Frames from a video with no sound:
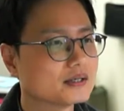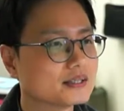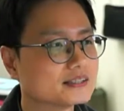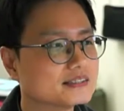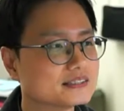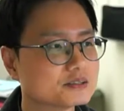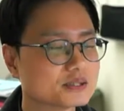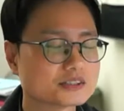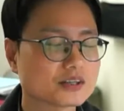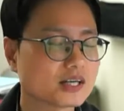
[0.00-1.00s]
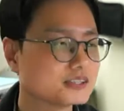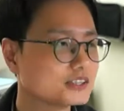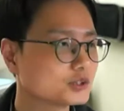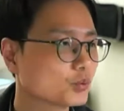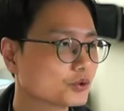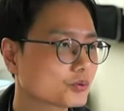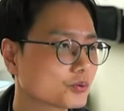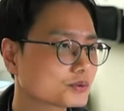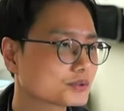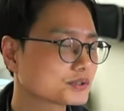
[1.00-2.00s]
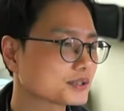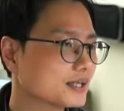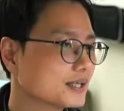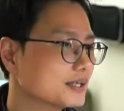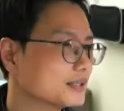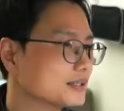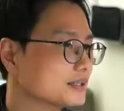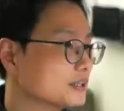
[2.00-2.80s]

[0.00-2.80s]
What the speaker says: This semester I teach one course, and